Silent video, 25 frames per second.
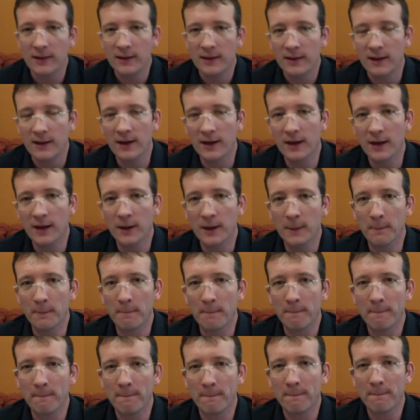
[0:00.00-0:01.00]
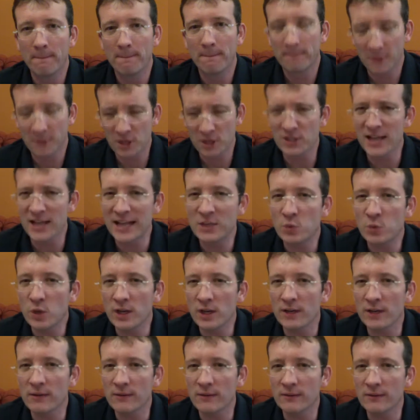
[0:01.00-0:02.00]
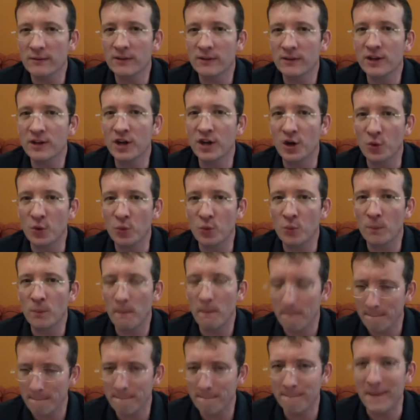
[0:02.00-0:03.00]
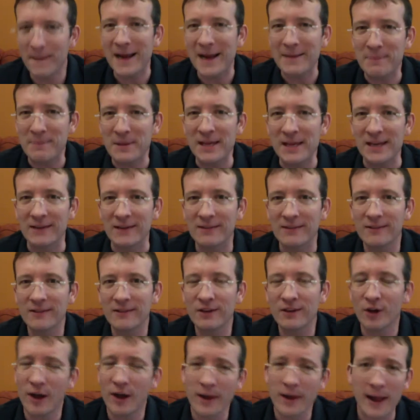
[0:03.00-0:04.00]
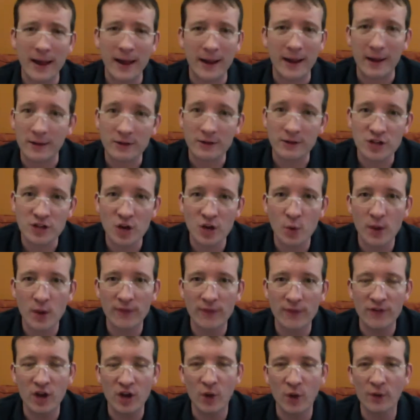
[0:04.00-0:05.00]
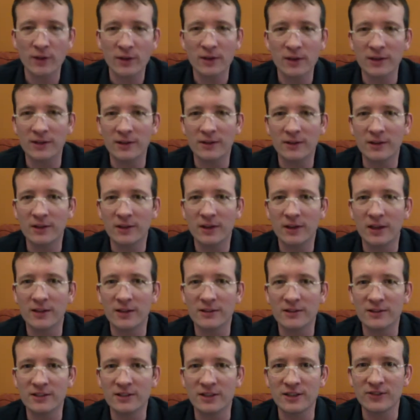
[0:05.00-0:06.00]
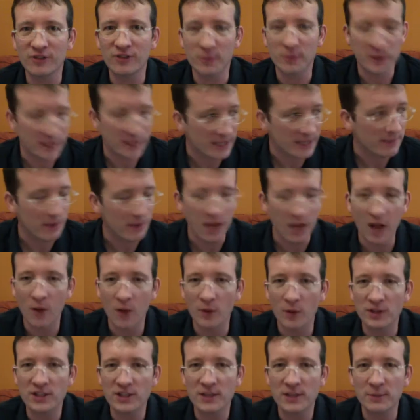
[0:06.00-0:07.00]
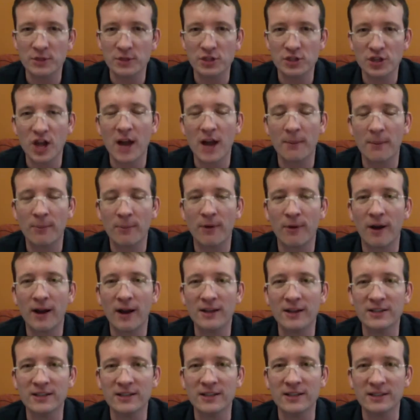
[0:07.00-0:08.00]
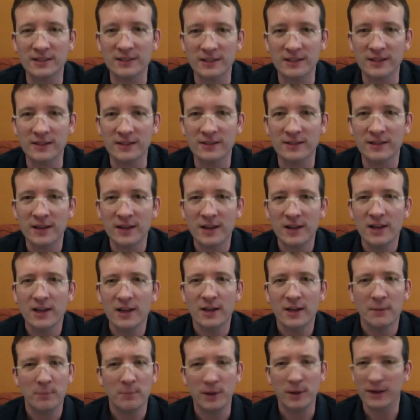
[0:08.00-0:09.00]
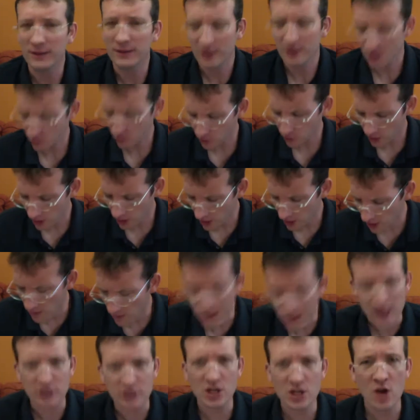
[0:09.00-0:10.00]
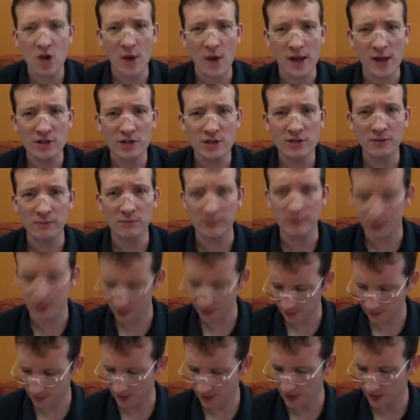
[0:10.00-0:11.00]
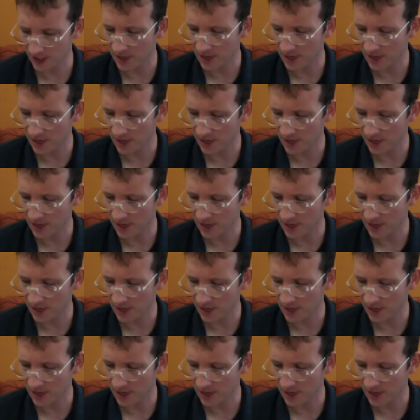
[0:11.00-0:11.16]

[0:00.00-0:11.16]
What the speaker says: because that's what it might be. There's no way of knowing. You can't see from an email what someone's thought process is. But, he makes no mention in this